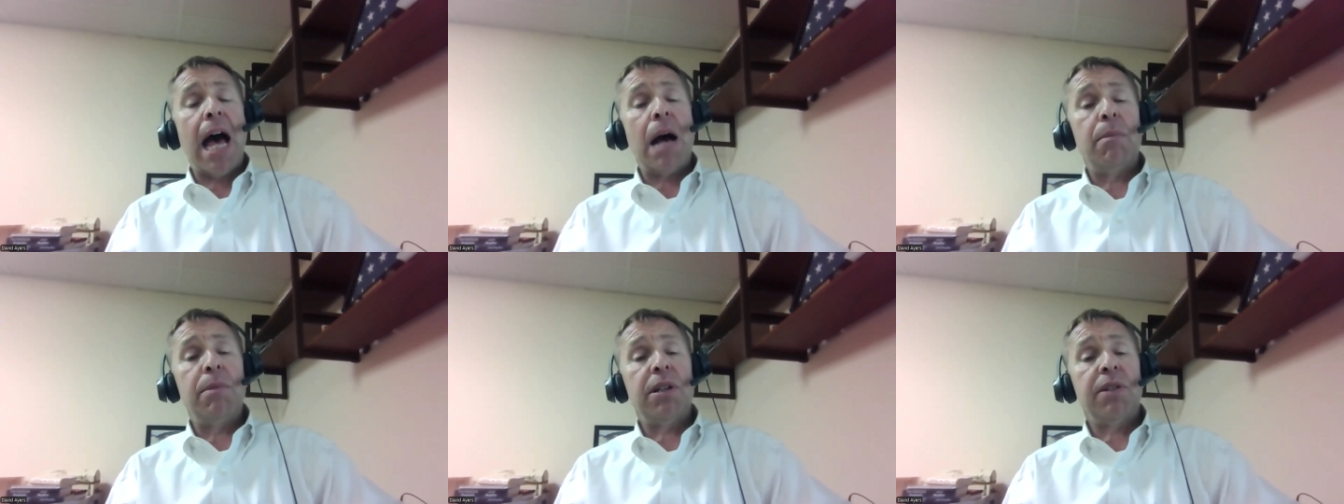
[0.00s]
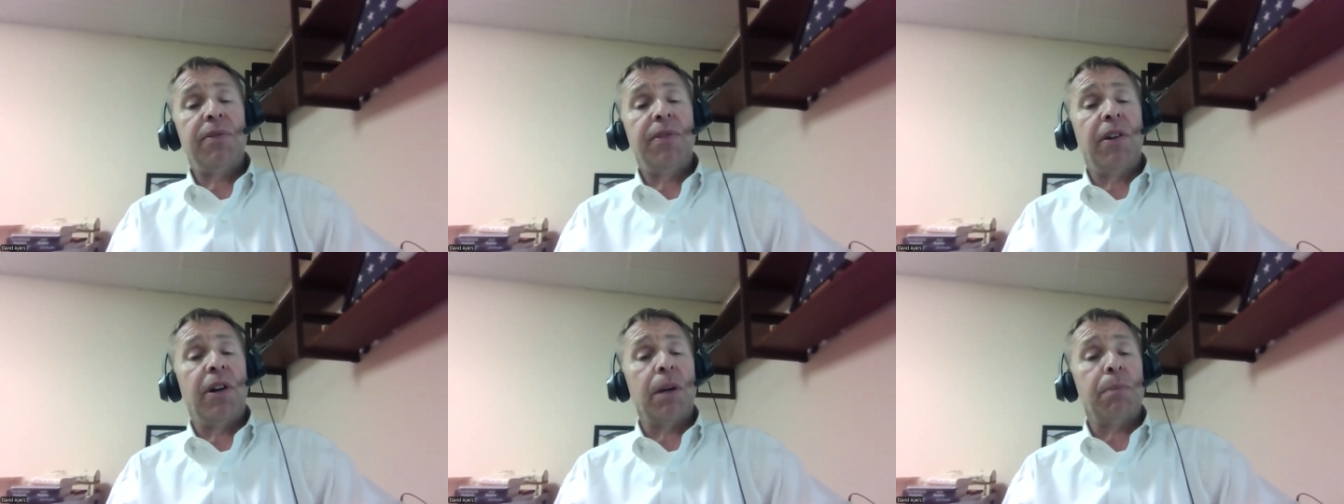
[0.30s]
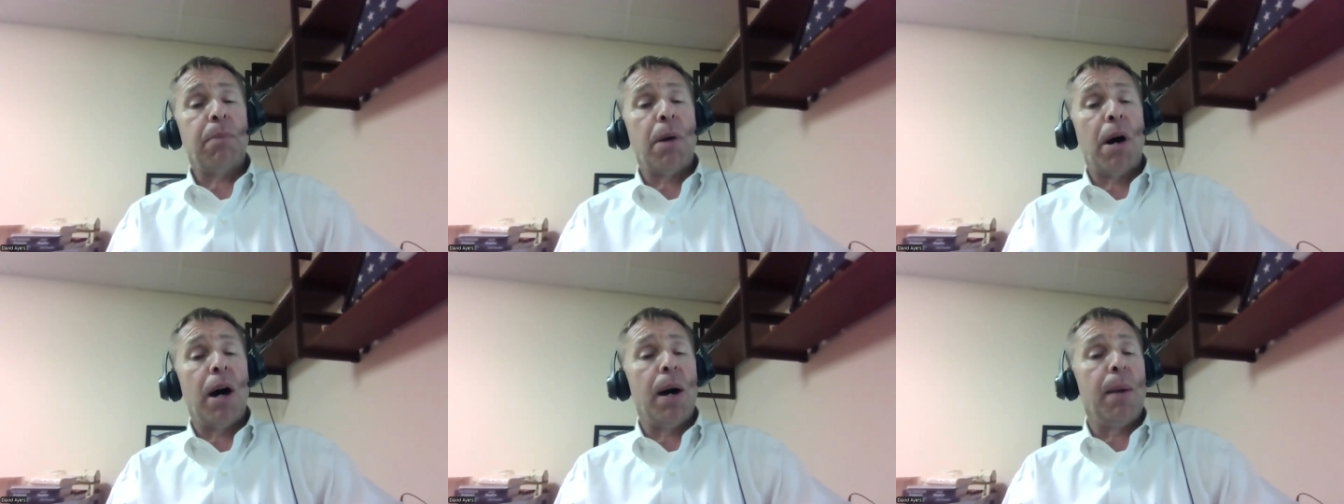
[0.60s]

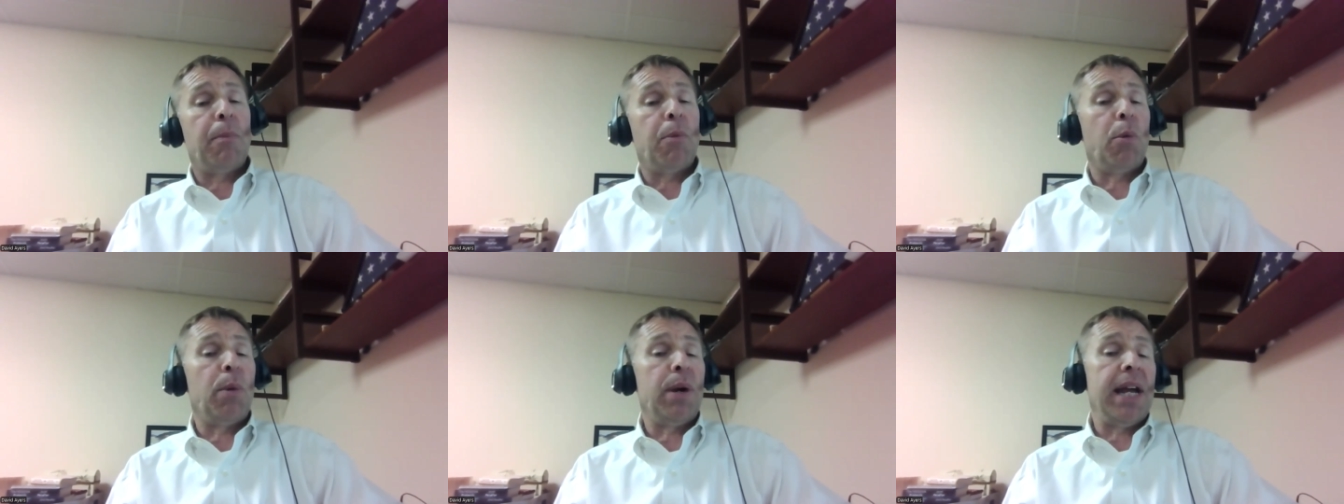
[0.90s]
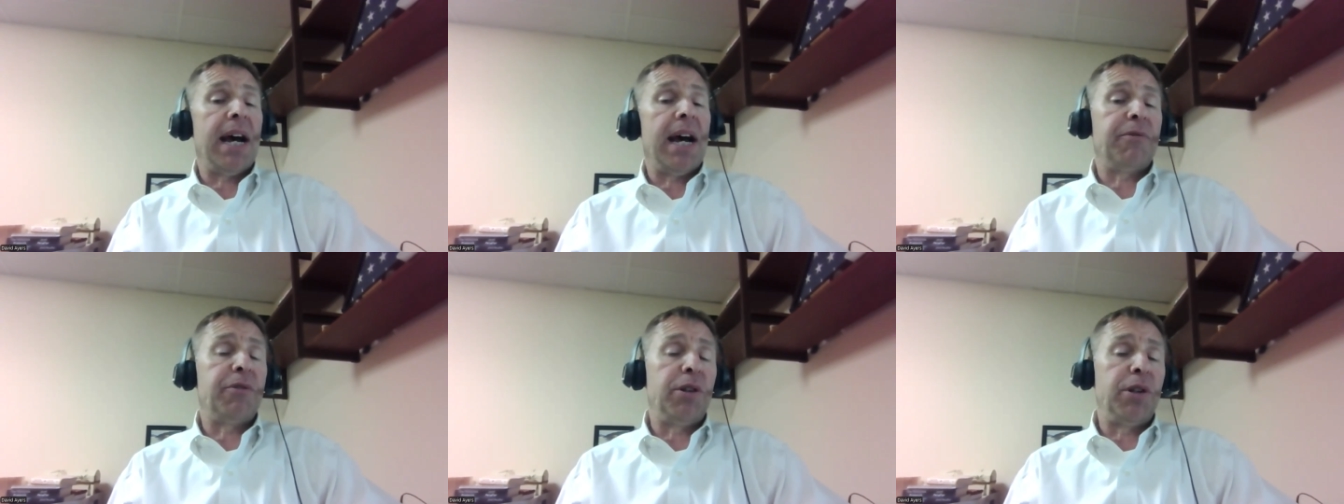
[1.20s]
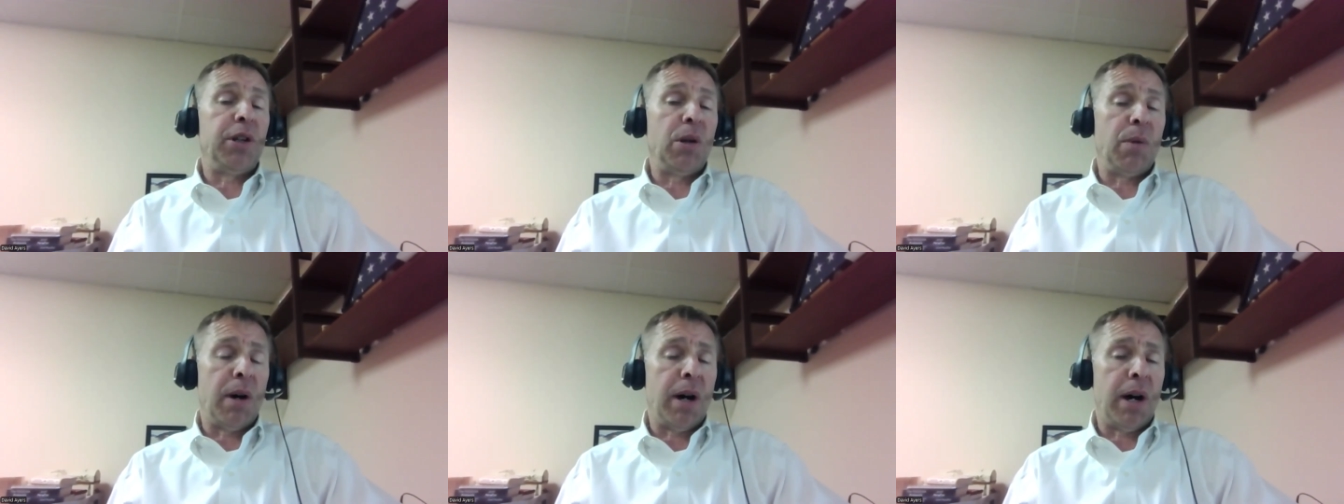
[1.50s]
atmospheric pump. We have to
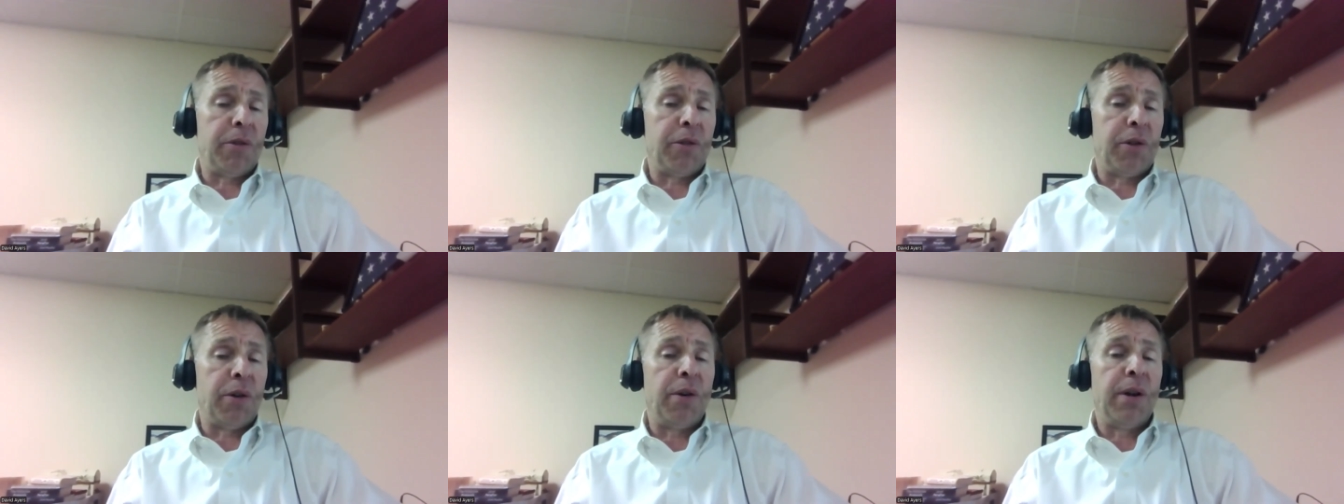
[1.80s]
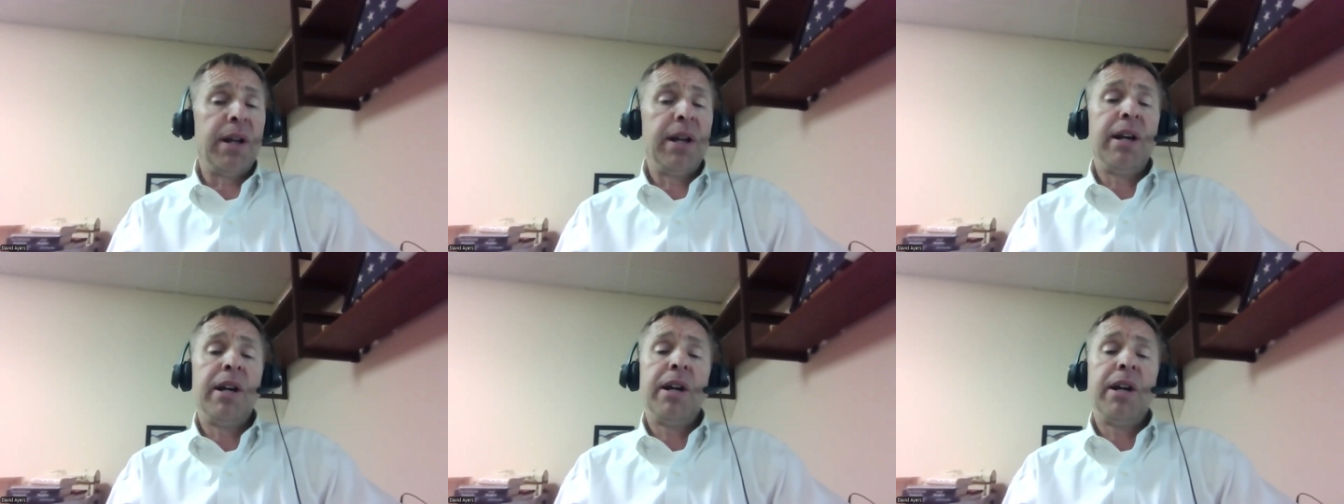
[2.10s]
do other